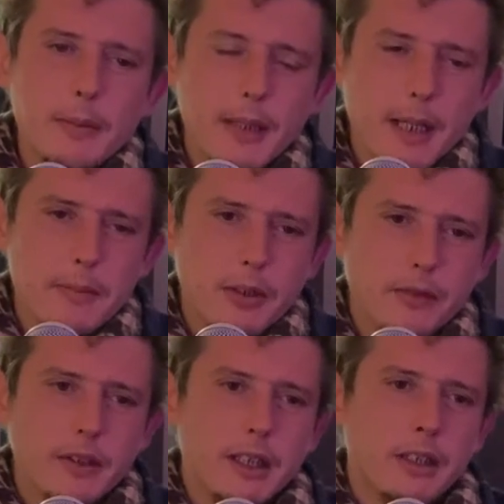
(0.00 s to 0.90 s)
about
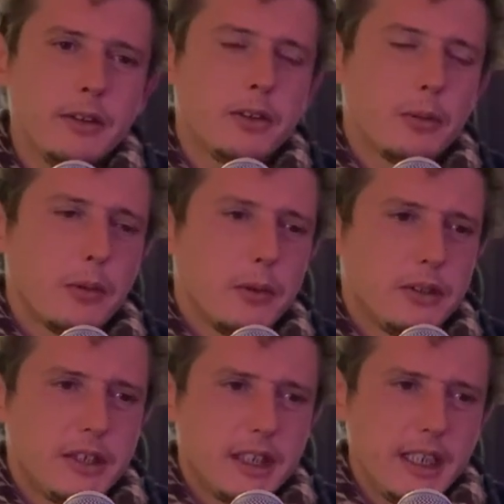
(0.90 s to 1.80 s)
moving
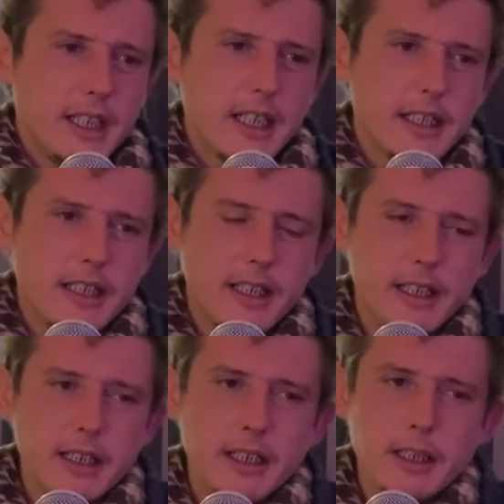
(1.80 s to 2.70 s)
towards gene
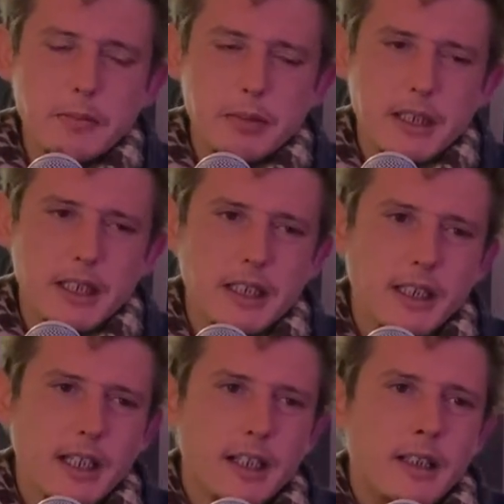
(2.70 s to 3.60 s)
editing in
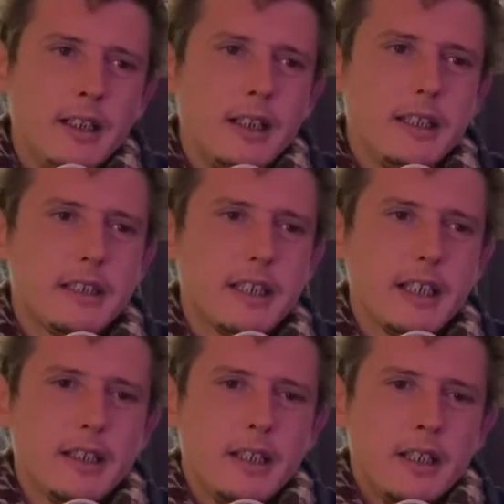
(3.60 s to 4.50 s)
particular is
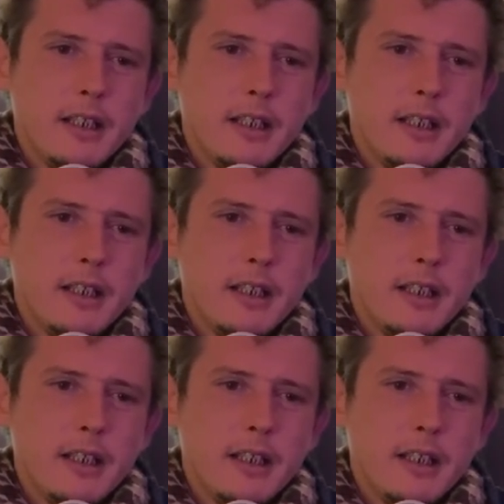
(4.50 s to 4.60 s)
that